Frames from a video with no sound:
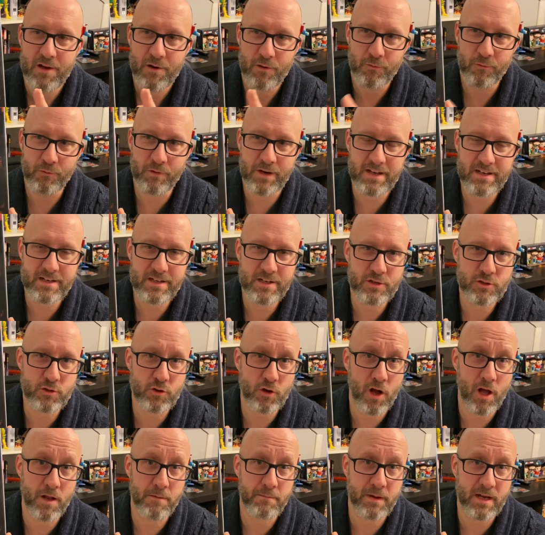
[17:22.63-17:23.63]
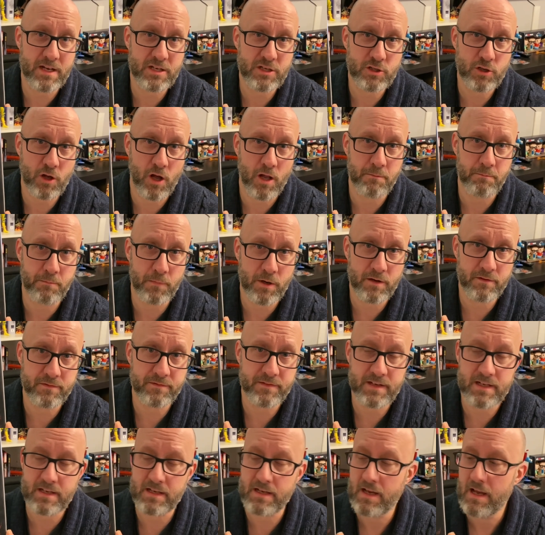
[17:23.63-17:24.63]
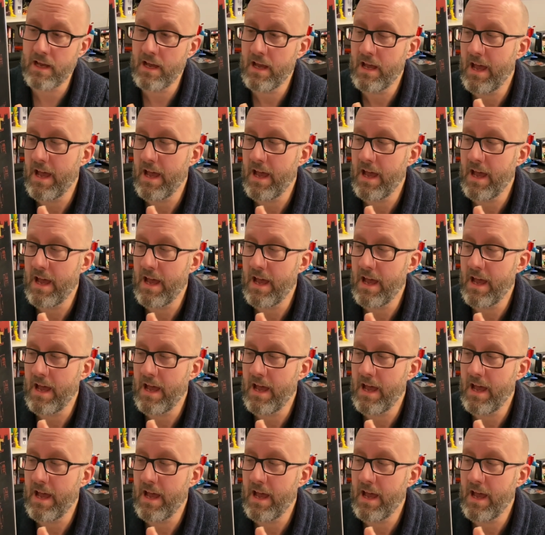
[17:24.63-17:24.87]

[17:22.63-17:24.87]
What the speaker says: Written and drawn by Sean Murphy,